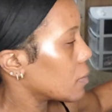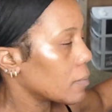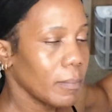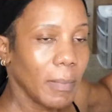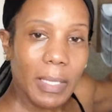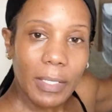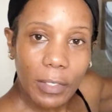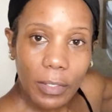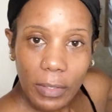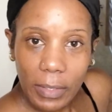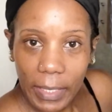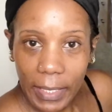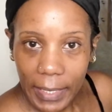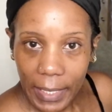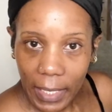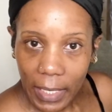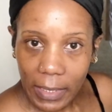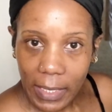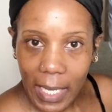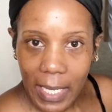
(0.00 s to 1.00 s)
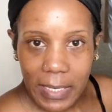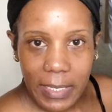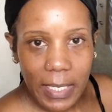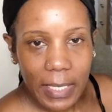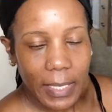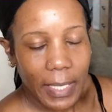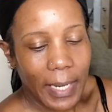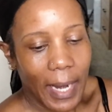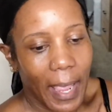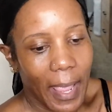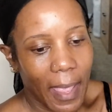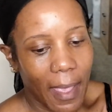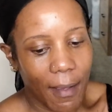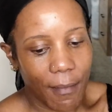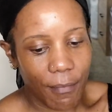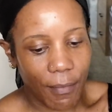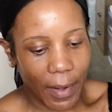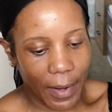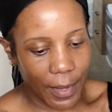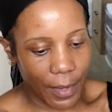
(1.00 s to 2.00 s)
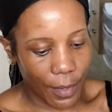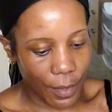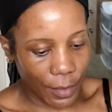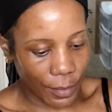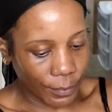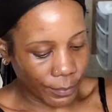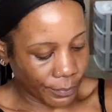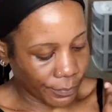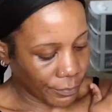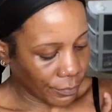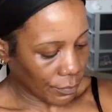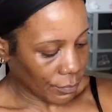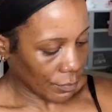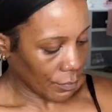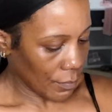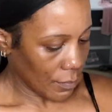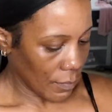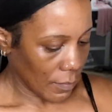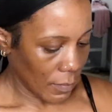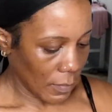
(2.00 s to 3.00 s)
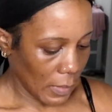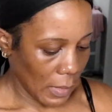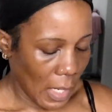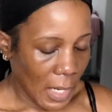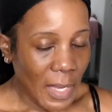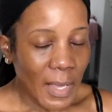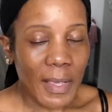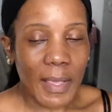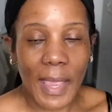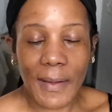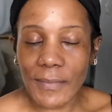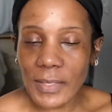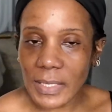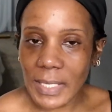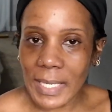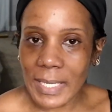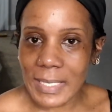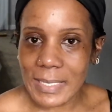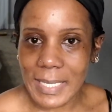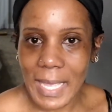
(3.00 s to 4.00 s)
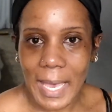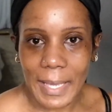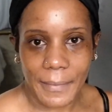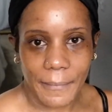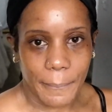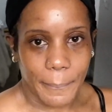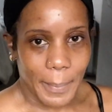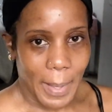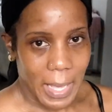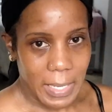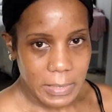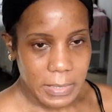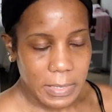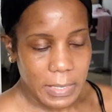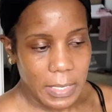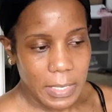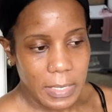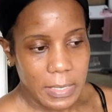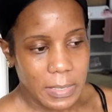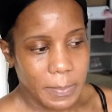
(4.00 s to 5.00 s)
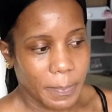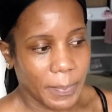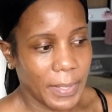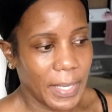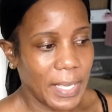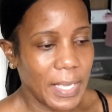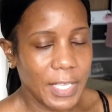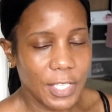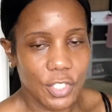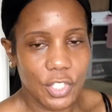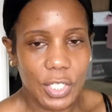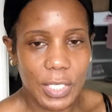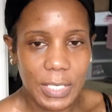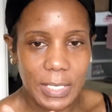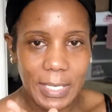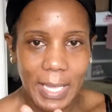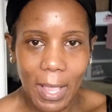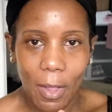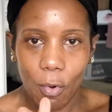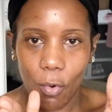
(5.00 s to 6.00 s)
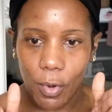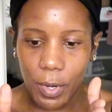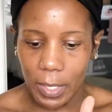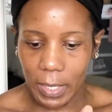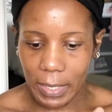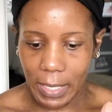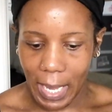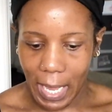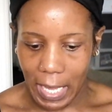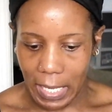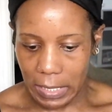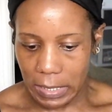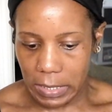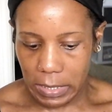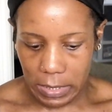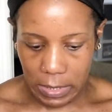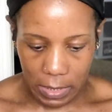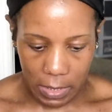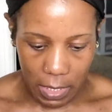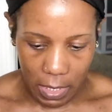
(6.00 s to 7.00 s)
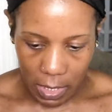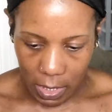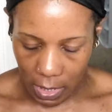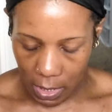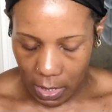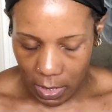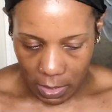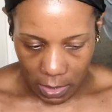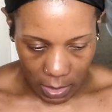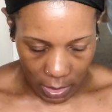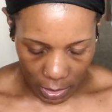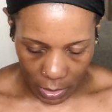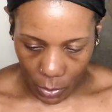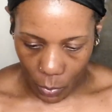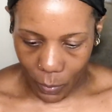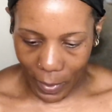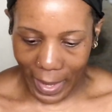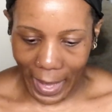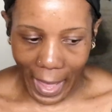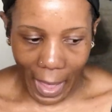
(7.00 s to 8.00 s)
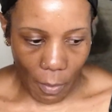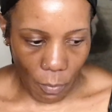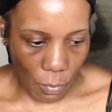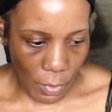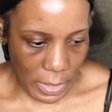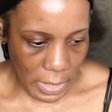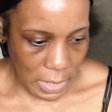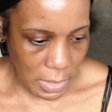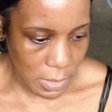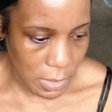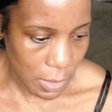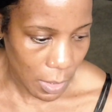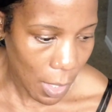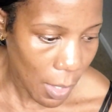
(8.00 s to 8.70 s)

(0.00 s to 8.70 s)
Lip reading: little linen closet that I have right here. Everything is out of boxes, but it's just not organized the way I want it to